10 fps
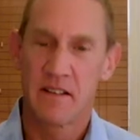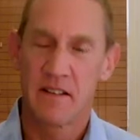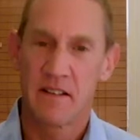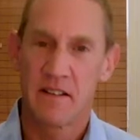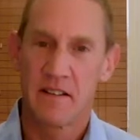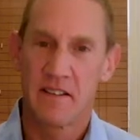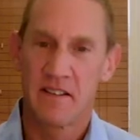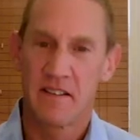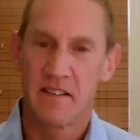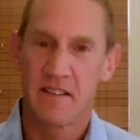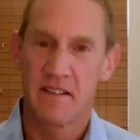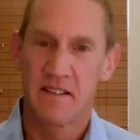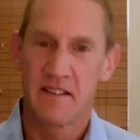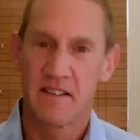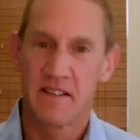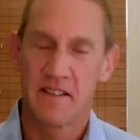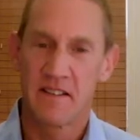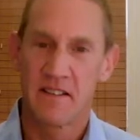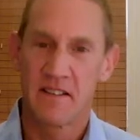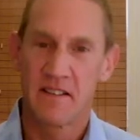
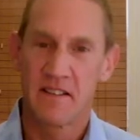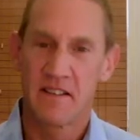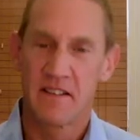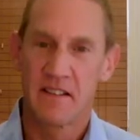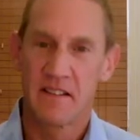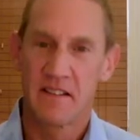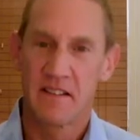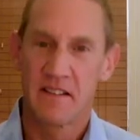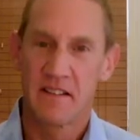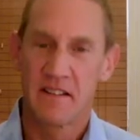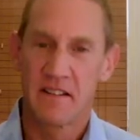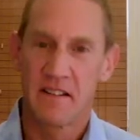The person shown says nothing.